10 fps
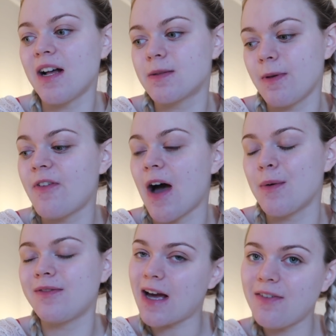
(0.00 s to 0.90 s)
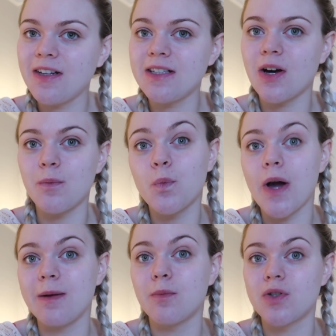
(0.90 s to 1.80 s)
And to be fair, we've definitely done
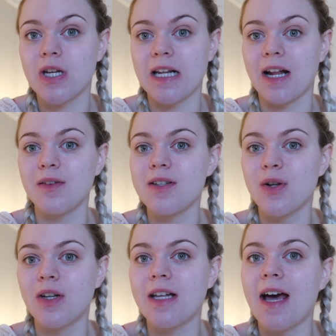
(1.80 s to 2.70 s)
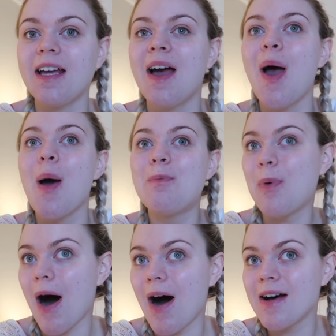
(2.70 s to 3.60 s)
way more chilling out this holiday,
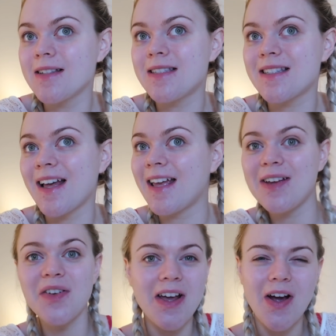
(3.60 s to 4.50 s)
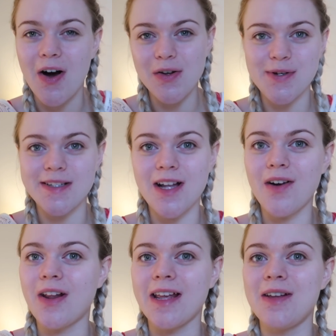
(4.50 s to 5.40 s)
but even like archery and
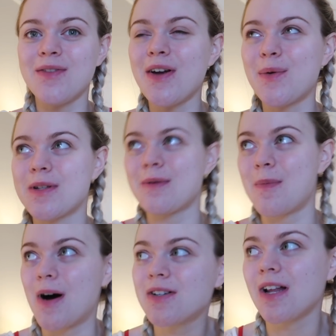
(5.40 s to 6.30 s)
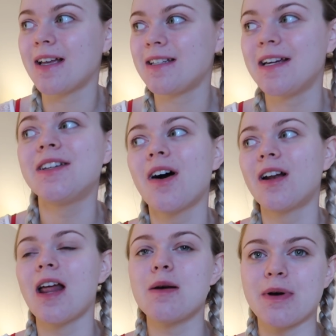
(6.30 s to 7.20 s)
stuff, like even though it wasn't much, like it did
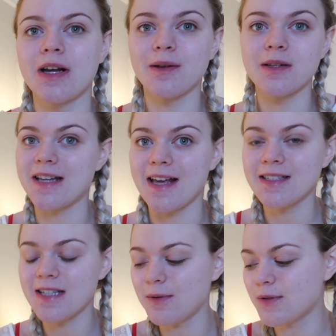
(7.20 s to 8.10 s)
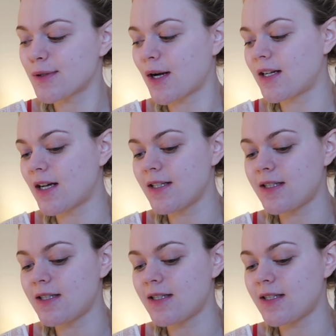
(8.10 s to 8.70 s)
kind of like break up the day yesterday, which was quite nice.